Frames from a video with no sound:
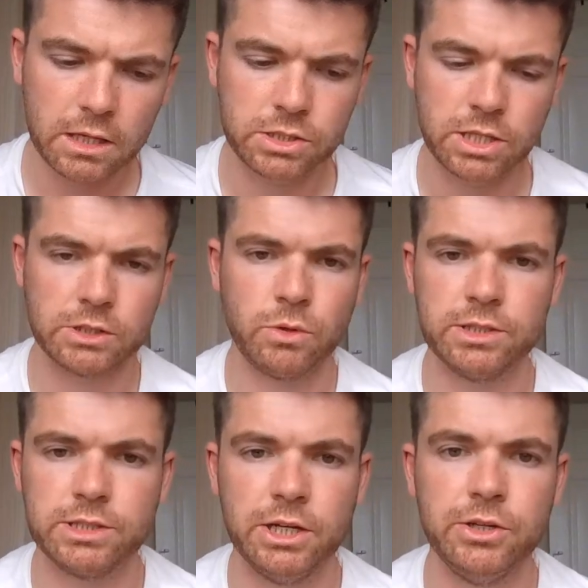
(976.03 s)
So that's what I
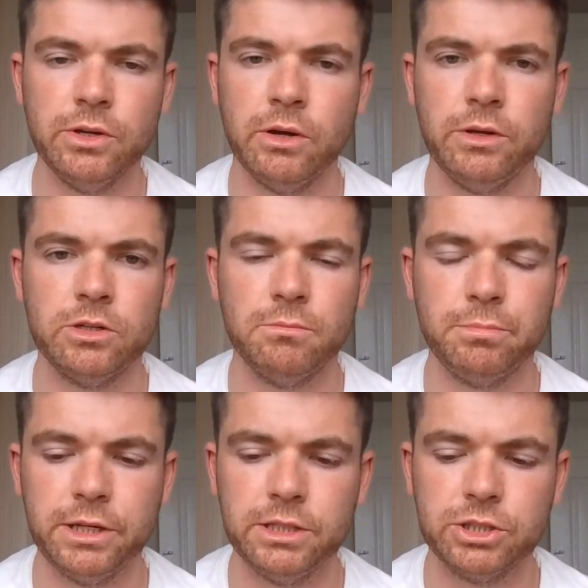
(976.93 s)
started doing. I went
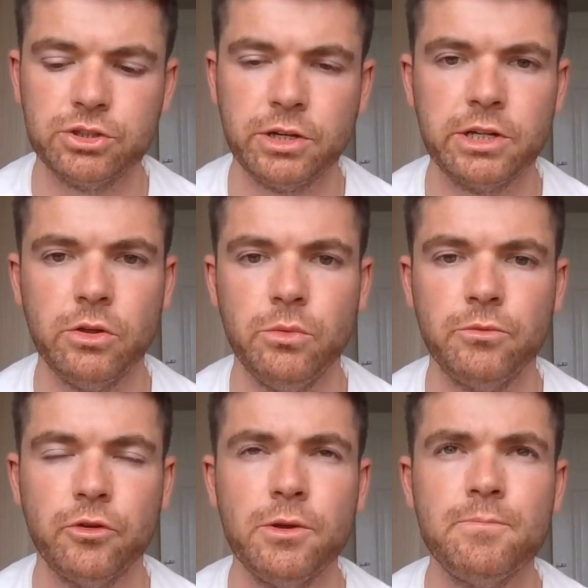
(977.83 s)
completely strict
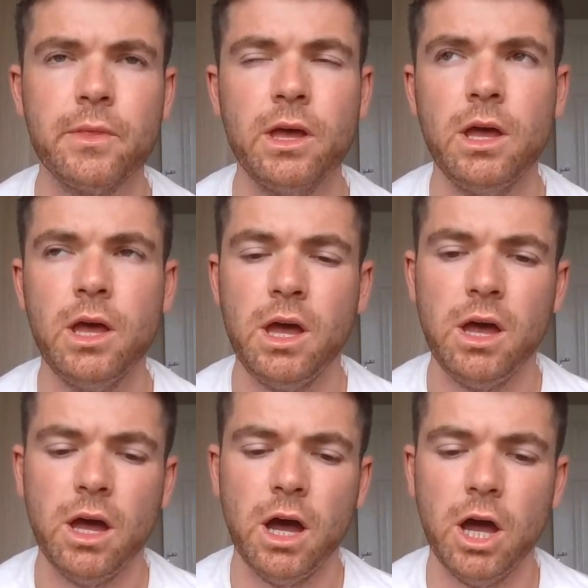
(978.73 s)
gluten-free.
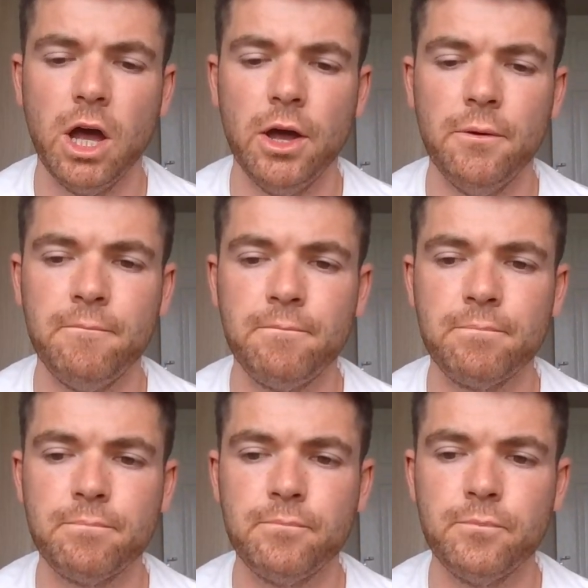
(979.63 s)

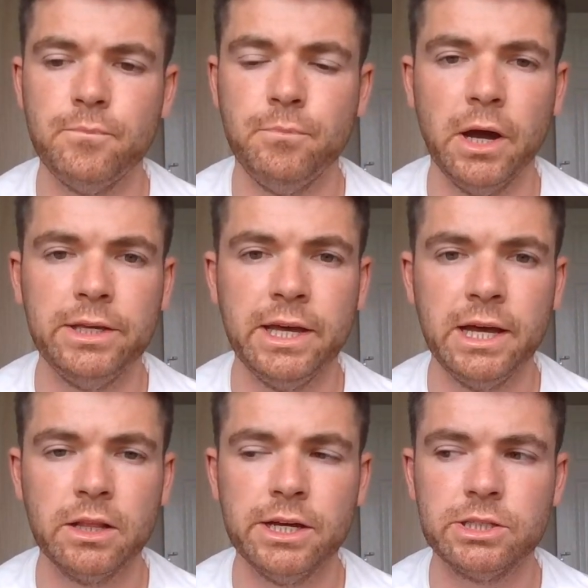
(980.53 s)
But a
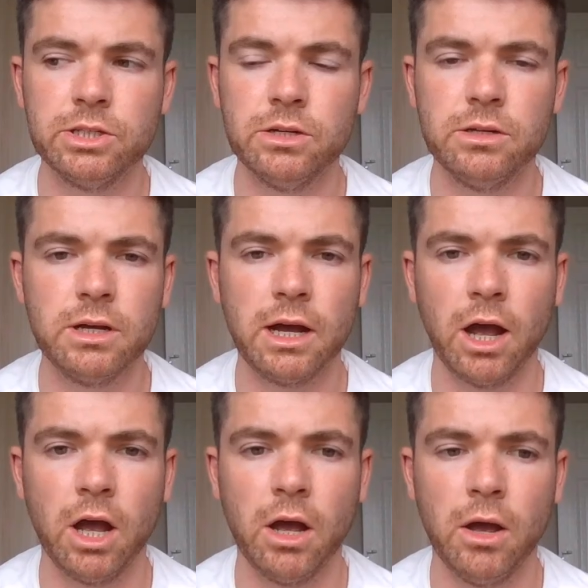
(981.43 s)
year later,
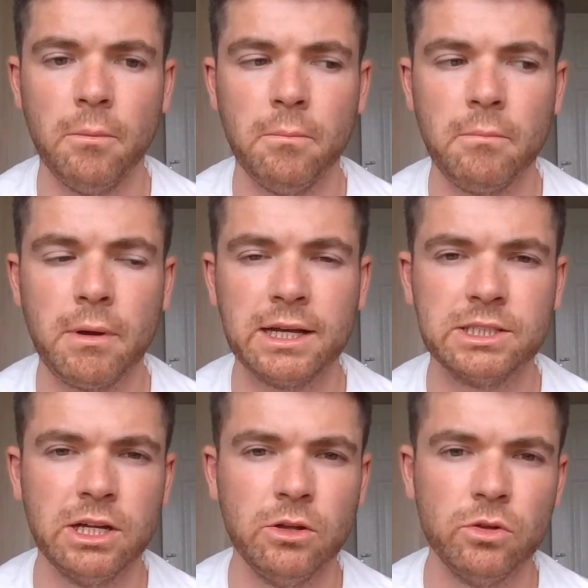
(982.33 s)
I
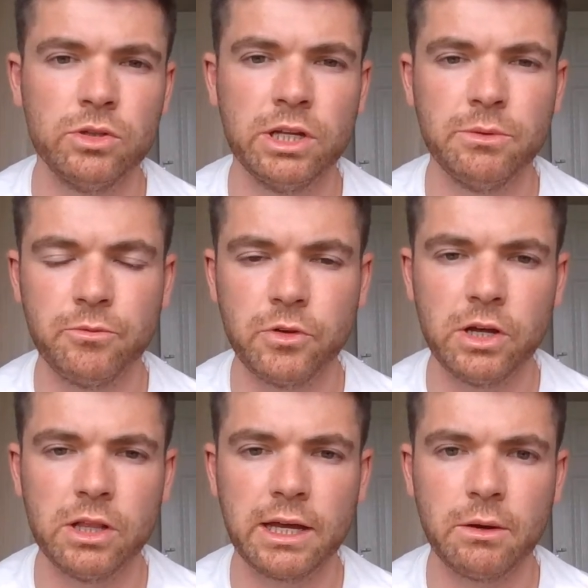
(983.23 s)
still didn't
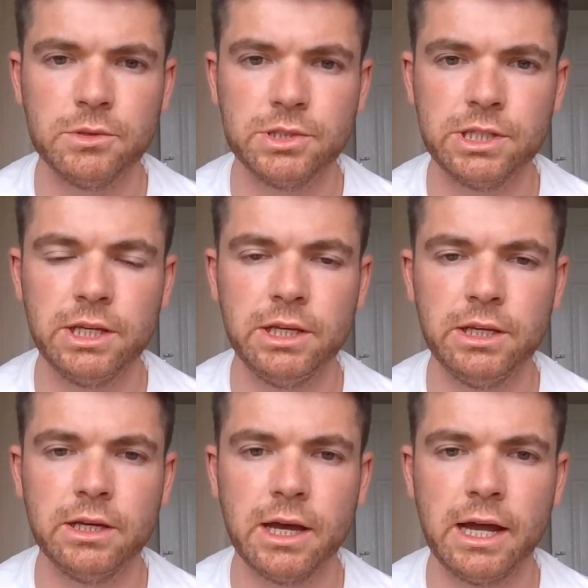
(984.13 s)
feel like I was
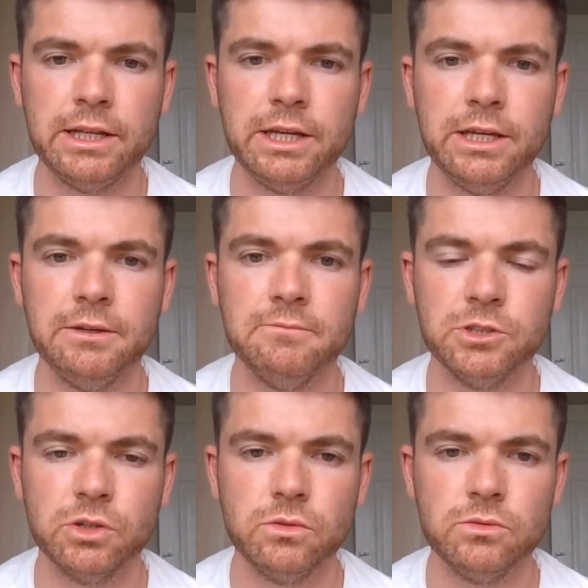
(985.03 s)
seeing any
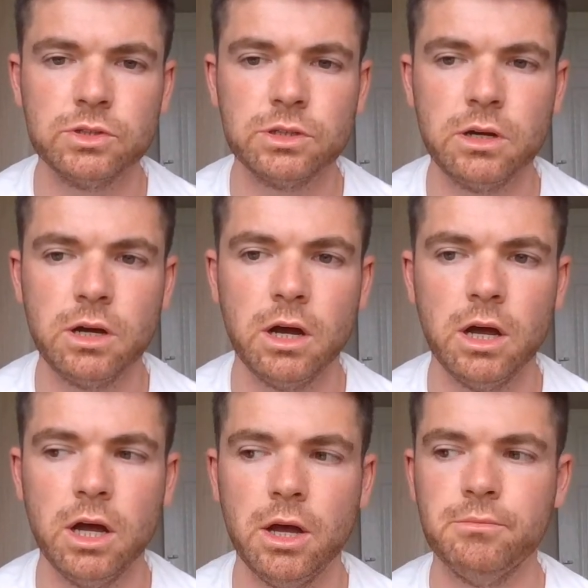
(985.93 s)
results. So
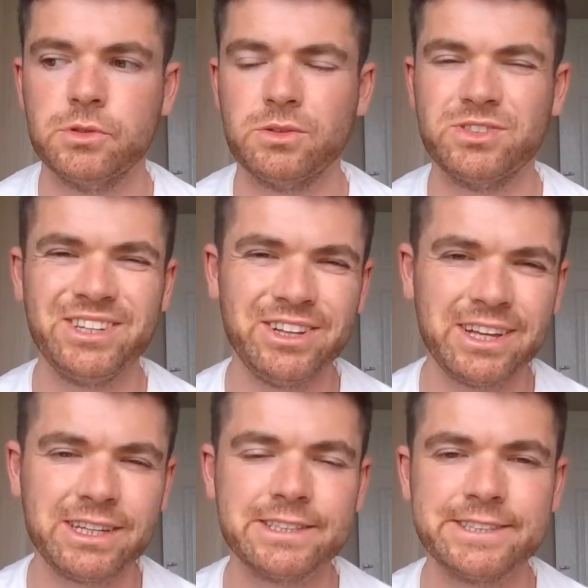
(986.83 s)
I was still
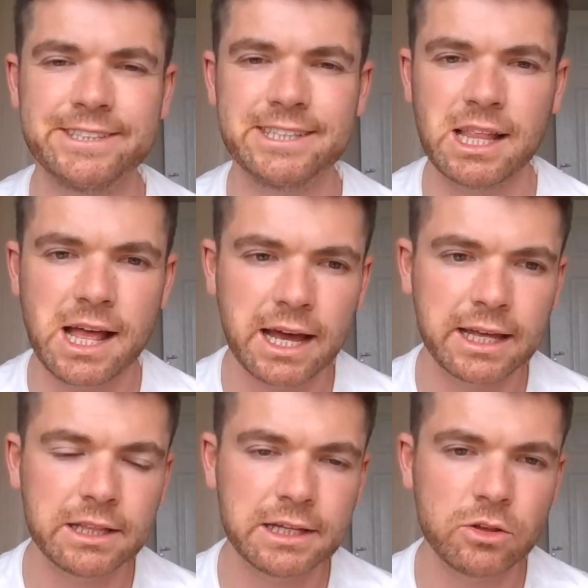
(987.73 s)
like
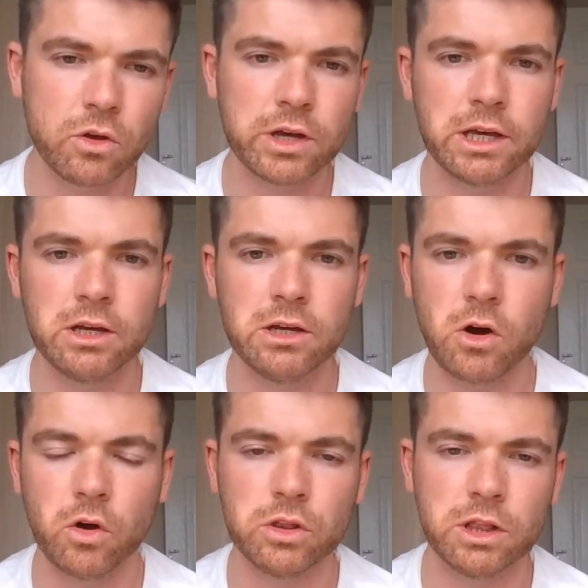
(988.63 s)
slightly looking
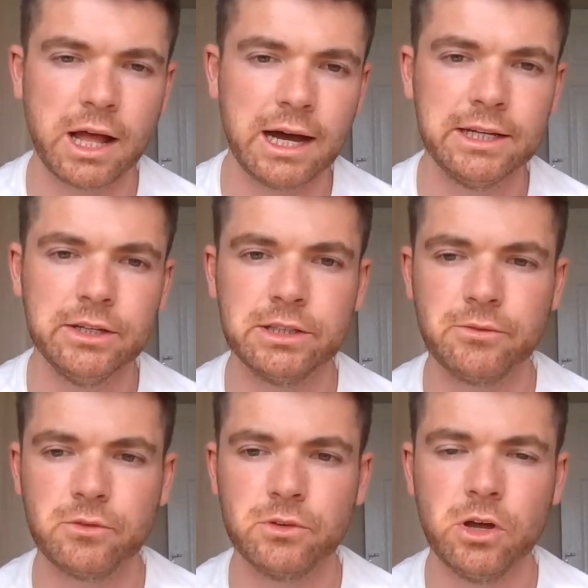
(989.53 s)
online at
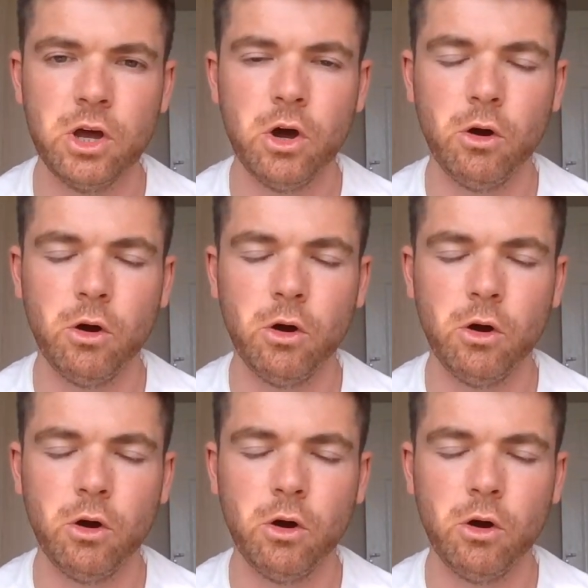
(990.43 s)
different